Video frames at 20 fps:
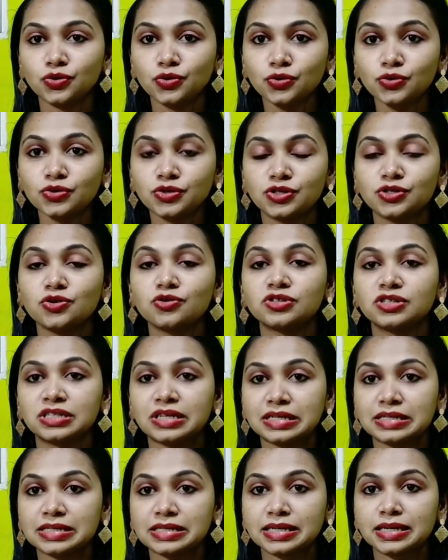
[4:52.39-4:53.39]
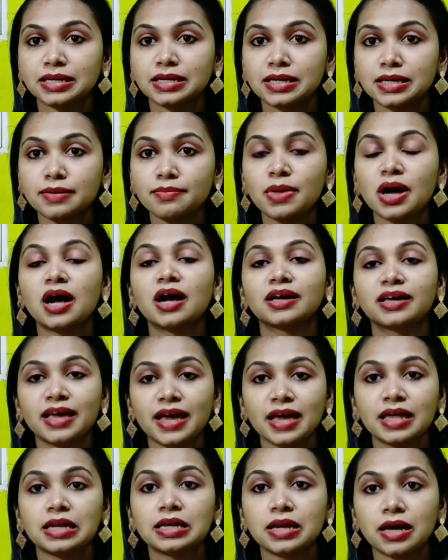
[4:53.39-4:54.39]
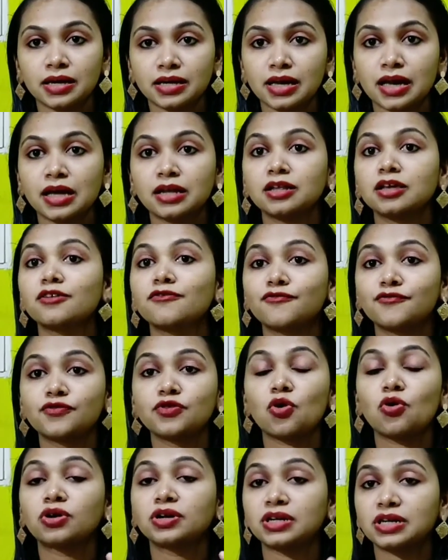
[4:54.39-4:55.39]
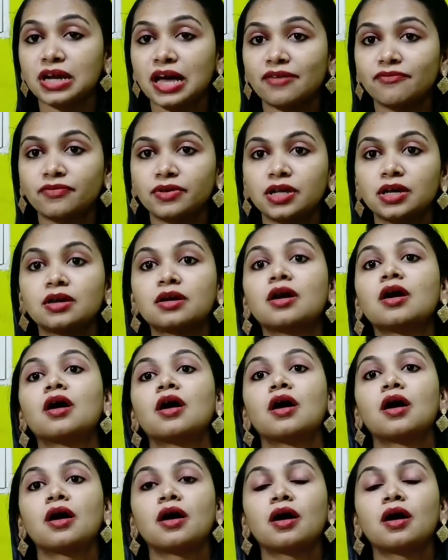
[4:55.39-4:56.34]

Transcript: use your sunscreen again if you're traveling